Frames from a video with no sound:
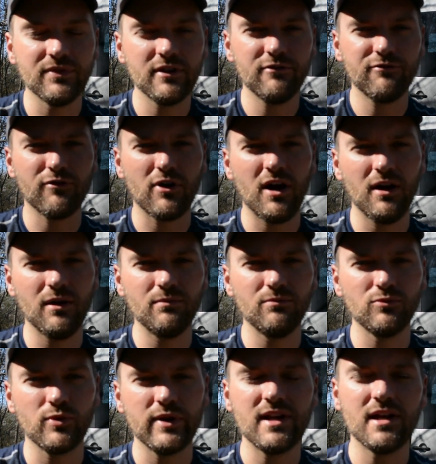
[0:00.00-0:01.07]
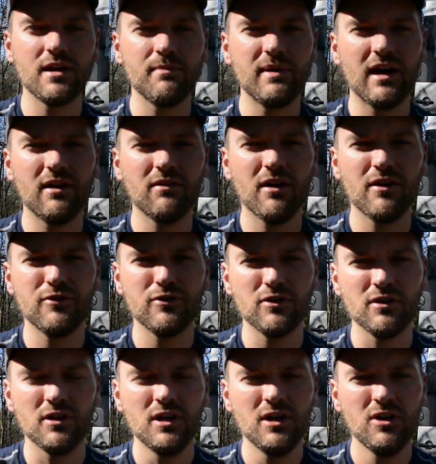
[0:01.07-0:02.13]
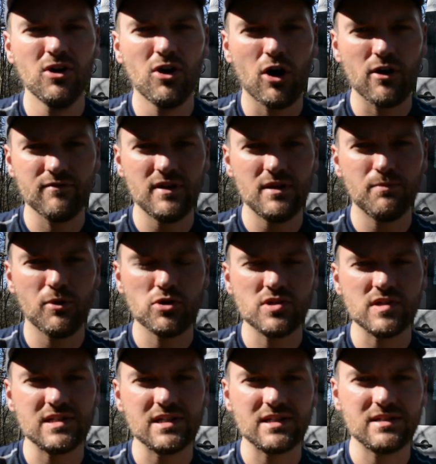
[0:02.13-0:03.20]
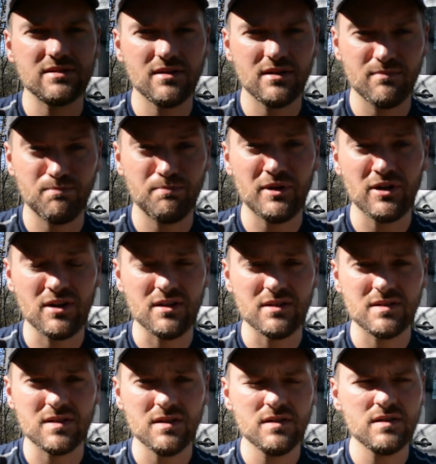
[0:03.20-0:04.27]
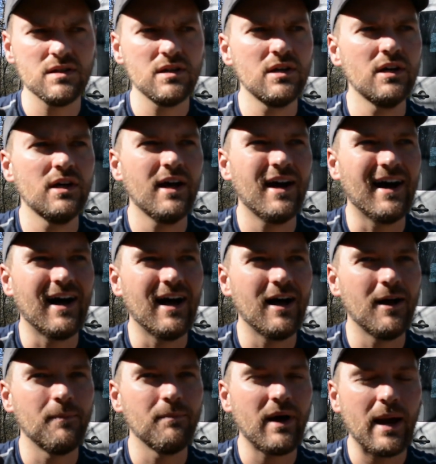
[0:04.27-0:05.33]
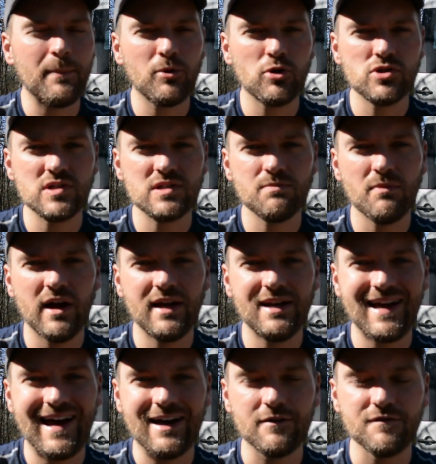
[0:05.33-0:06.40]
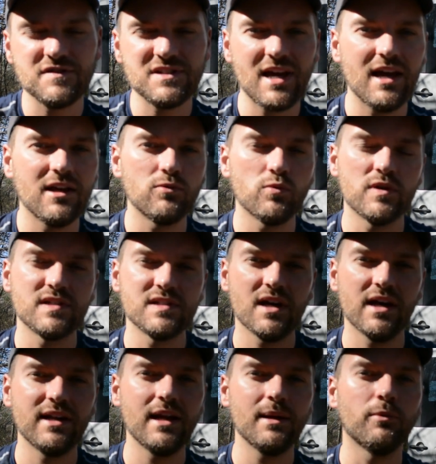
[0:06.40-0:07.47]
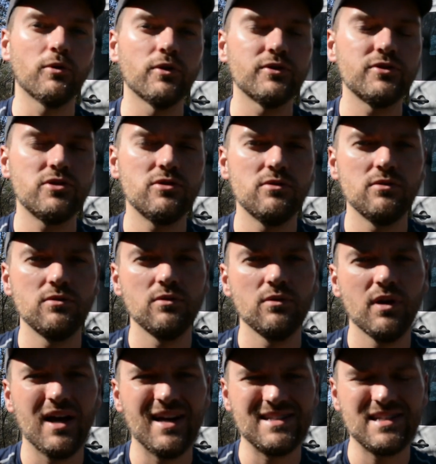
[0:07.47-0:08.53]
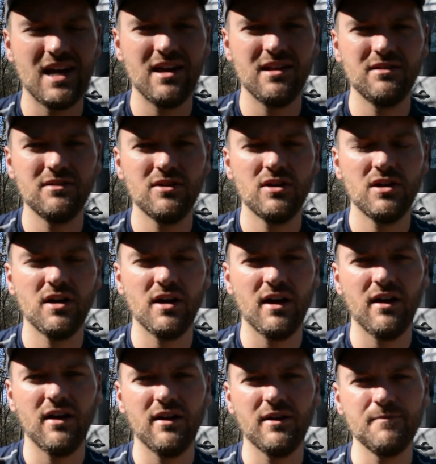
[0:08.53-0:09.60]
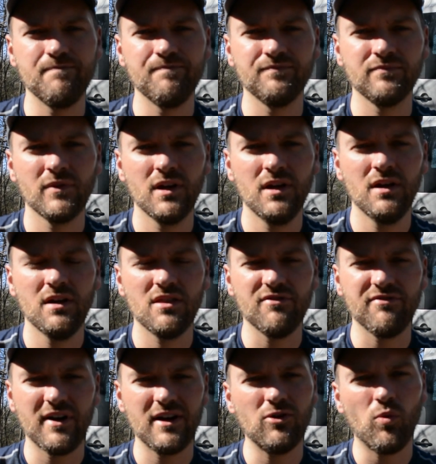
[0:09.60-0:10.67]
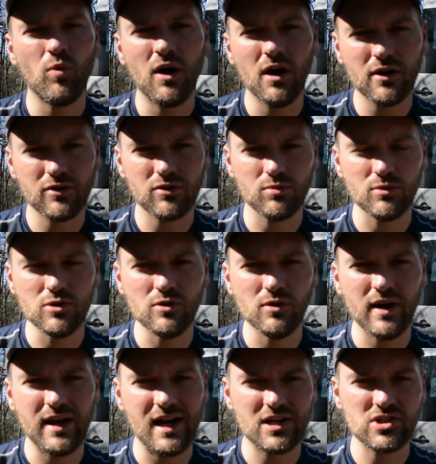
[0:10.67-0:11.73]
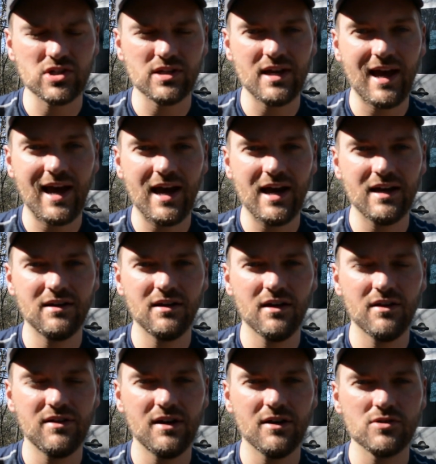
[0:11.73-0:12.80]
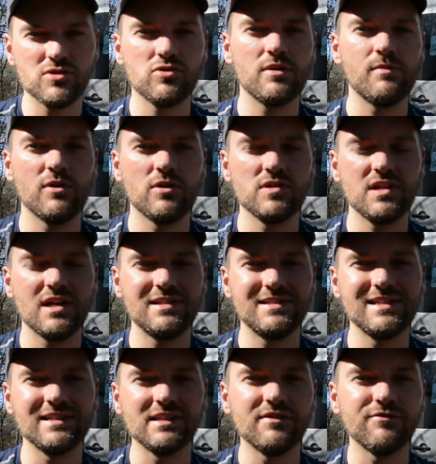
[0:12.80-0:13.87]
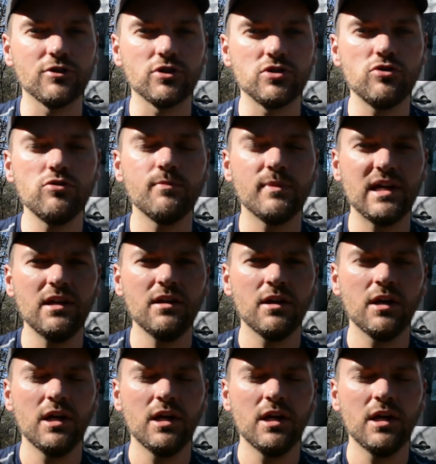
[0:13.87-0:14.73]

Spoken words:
from reading about other RV purchase experiences. I purchased mine out of state and was unable to attend the final walkthrough, and actually had the Airstream Interstate delivered to me